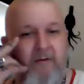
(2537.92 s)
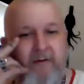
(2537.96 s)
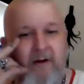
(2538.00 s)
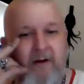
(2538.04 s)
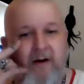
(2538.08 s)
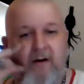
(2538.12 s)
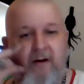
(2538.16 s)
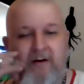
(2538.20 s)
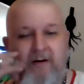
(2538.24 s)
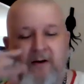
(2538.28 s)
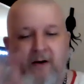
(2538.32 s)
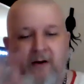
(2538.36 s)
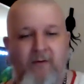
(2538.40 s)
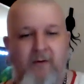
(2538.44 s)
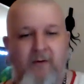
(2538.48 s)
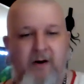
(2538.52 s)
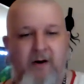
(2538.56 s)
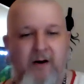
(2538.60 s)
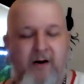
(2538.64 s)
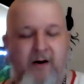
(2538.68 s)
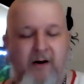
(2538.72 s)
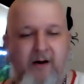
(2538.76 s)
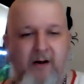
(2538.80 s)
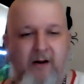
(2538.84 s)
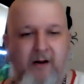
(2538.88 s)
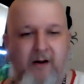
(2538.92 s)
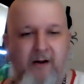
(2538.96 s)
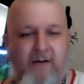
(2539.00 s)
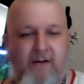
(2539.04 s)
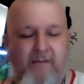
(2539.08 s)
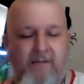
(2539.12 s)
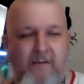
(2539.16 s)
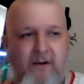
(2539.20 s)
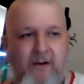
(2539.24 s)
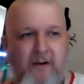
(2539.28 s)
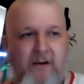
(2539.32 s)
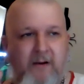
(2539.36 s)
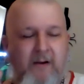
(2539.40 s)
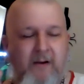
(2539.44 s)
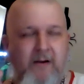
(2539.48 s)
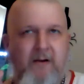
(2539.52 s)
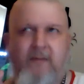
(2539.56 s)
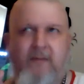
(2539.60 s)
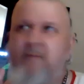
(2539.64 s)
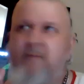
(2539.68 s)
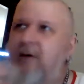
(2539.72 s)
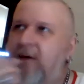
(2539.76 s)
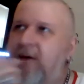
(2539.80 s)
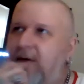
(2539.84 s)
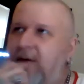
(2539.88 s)
no, no.
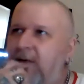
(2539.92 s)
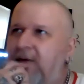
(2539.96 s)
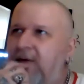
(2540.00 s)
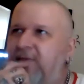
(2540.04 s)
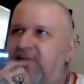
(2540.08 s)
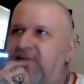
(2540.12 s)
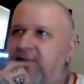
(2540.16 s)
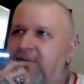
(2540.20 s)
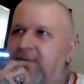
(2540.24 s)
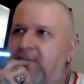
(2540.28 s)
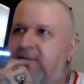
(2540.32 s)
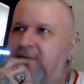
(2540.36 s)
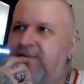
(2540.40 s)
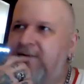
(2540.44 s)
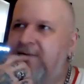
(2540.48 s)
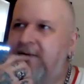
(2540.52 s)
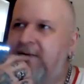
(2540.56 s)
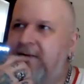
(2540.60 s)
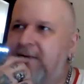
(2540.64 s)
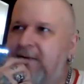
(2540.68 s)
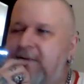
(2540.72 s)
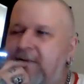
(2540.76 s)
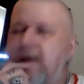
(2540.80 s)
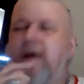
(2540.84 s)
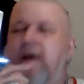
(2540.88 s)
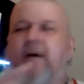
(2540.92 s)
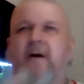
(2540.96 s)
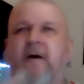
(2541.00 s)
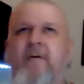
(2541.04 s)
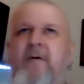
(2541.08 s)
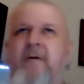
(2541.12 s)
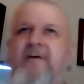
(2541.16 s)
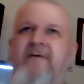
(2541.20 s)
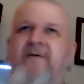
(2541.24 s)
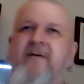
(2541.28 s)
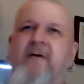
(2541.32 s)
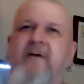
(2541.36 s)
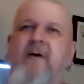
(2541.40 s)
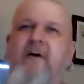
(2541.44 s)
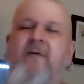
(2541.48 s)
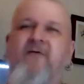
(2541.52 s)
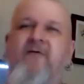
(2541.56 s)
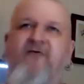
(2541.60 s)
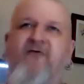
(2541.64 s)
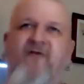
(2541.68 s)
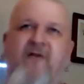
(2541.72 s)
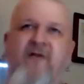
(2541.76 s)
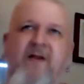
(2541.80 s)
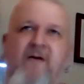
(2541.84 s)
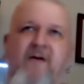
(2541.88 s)
What actually was it? No, no, was it? No,
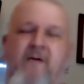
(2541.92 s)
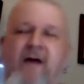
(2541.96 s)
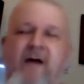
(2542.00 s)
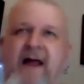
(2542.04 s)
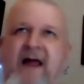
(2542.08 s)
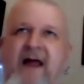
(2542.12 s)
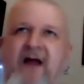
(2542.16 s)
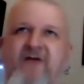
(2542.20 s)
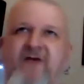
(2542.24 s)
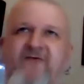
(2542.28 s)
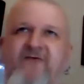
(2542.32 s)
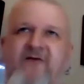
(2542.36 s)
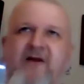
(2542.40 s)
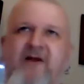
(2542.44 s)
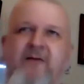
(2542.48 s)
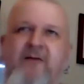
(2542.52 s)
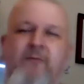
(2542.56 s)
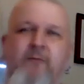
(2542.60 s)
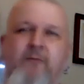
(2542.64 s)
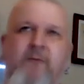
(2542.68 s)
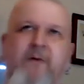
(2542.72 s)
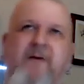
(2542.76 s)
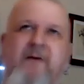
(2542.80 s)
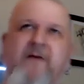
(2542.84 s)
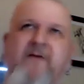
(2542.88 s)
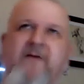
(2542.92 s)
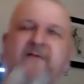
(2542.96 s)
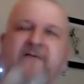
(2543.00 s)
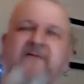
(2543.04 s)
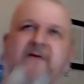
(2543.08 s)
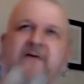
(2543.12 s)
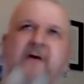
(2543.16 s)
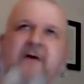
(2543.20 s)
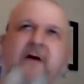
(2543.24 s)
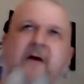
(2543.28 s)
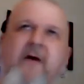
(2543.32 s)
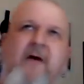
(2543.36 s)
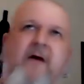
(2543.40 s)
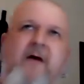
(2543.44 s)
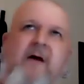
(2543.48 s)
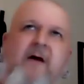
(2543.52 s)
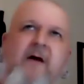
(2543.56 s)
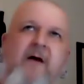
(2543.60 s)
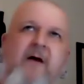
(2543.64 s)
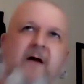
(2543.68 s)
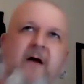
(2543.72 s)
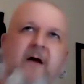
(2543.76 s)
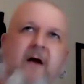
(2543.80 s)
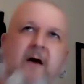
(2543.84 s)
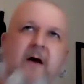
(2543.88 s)
no. Hatchet was
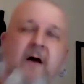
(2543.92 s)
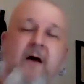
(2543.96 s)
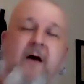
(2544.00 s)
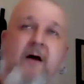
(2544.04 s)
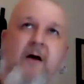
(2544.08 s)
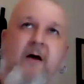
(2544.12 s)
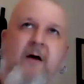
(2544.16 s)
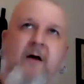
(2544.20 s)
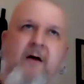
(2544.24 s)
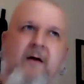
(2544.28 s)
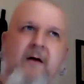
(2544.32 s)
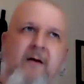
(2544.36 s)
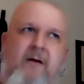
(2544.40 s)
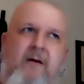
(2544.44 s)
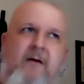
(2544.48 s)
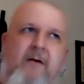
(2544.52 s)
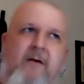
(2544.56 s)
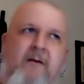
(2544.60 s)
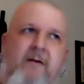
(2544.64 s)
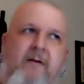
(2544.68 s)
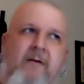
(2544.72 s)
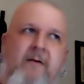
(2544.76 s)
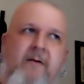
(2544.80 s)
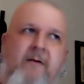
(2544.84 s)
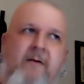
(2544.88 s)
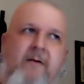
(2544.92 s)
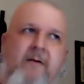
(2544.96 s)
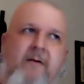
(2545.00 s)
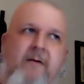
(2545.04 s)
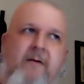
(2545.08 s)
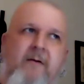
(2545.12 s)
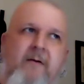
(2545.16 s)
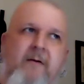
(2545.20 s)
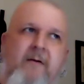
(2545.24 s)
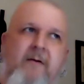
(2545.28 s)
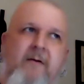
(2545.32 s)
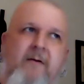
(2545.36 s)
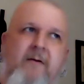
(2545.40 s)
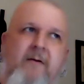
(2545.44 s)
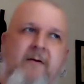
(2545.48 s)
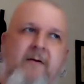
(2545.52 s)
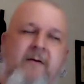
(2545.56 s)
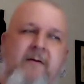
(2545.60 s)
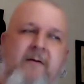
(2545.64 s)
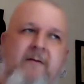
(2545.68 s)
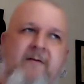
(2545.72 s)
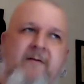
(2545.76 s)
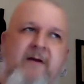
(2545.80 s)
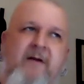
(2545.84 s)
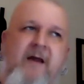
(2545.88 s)
uh
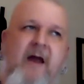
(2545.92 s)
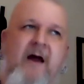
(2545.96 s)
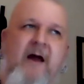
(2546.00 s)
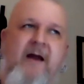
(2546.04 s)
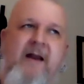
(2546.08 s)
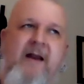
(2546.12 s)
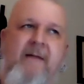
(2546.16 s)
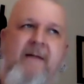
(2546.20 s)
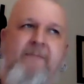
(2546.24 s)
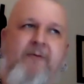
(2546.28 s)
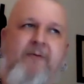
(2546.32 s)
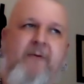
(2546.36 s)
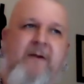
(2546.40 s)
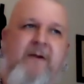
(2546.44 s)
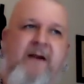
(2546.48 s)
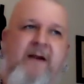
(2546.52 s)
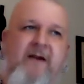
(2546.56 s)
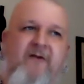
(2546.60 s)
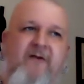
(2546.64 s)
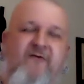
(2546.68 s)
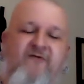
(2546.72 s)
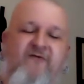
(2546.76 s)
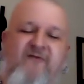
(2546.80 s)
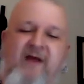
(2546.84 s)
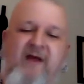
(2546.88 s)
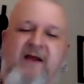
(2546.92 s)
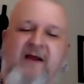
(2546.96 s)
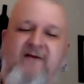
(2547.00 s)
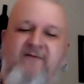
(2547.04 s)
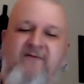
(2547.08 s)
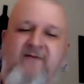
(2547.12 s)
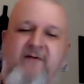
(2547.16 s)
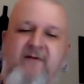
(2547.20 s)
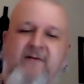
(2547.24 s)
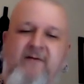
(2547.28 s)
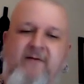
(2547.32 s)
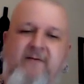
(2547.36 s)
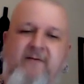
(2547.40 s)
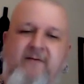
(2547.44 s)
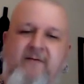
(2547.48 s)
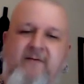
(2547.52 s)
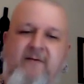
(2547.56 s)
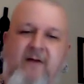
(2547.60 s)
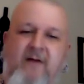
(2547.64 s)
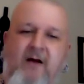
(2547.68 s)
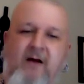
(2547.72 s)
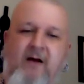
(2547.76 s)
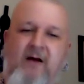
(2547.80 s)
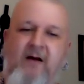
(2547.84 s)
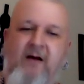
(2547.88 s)
the guy that plays Jason,
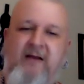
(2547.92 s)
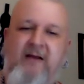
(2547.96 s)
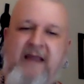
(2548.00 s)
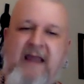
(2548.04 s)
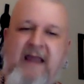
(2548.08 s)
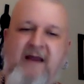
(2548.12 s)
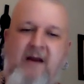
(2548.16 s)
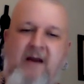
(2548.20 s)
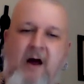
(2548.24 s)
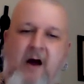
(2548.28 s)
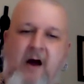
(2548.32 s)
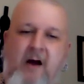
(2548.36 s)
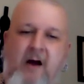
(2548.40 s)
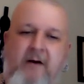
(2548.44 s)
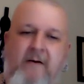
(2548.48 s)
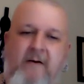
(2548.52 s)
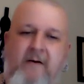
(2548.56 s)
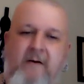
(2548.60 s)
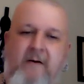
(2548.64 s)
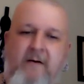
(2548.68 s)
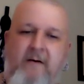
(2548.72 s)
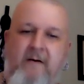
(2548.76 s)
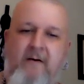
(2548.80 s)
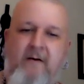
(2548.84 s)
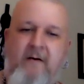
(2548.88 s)
Kane Hodder.